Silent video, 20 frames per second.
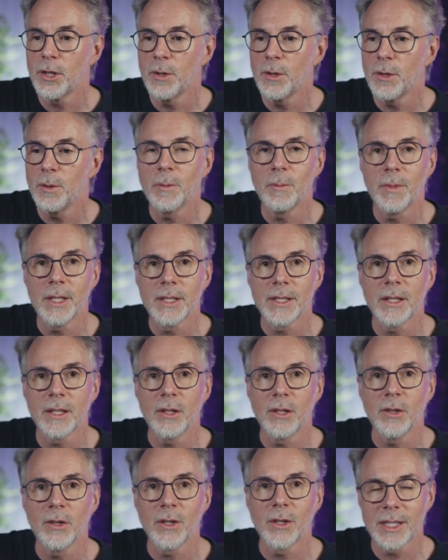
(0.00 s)
means that you can
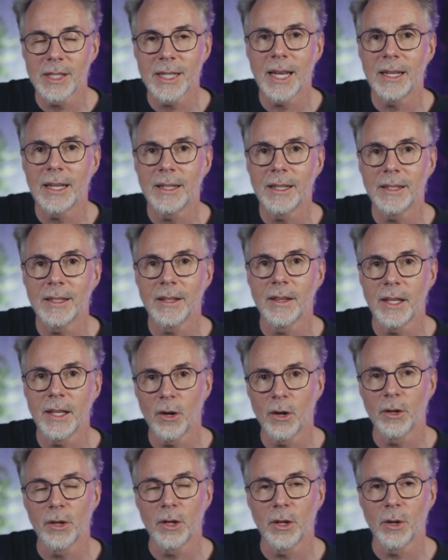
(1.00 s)
send the
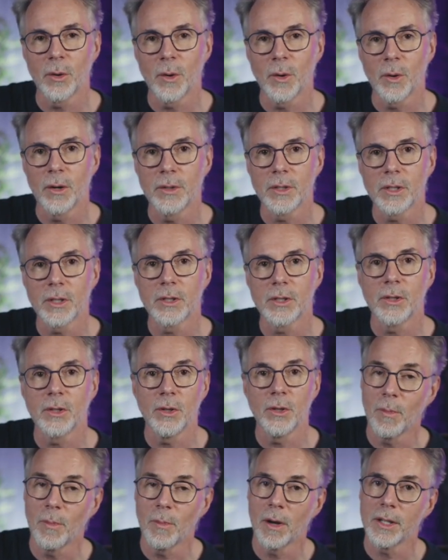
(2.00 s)
audio out to your
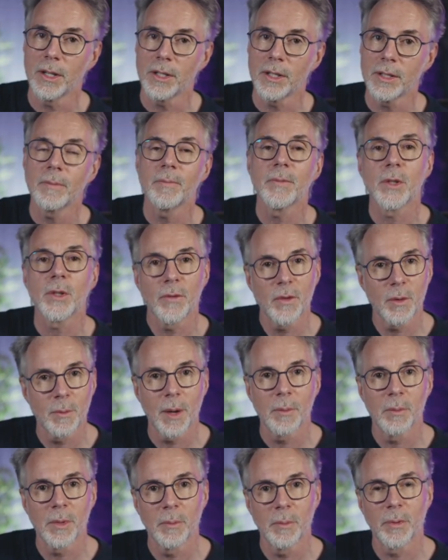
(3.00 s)
monitor. So if you remember
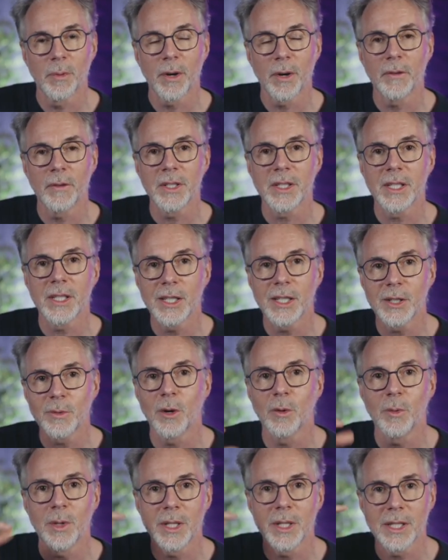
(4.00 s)
in preferences where we
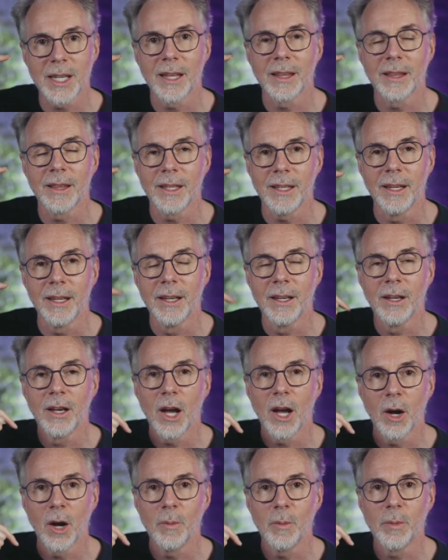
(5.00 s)
set the
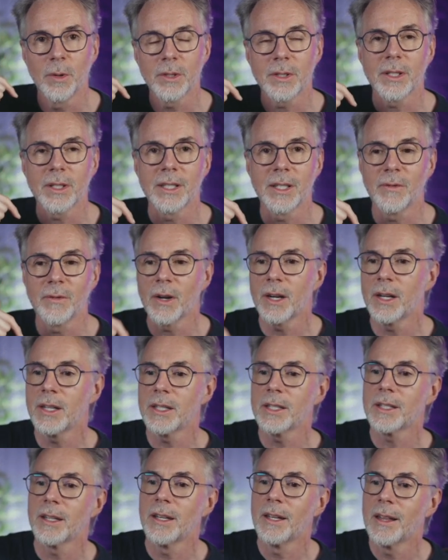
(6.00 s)
output device,
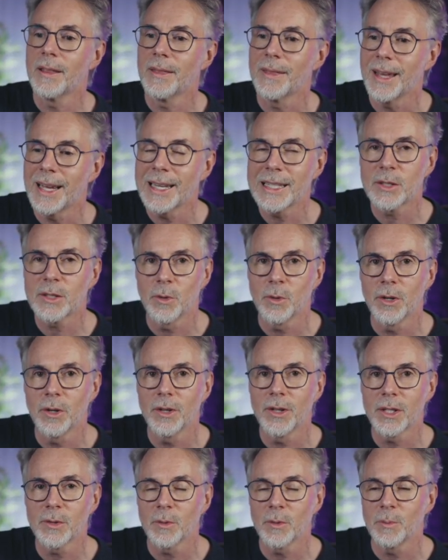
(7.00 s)
that's where this
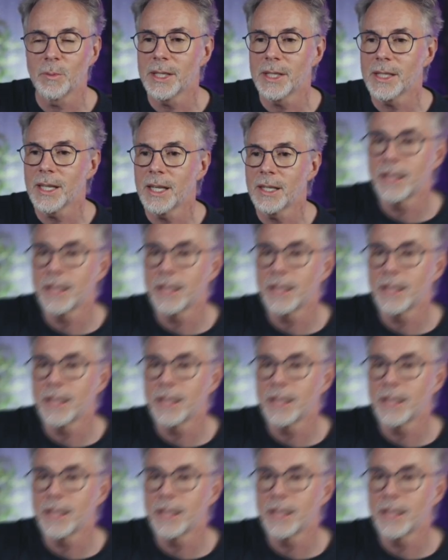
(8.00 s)
would be sent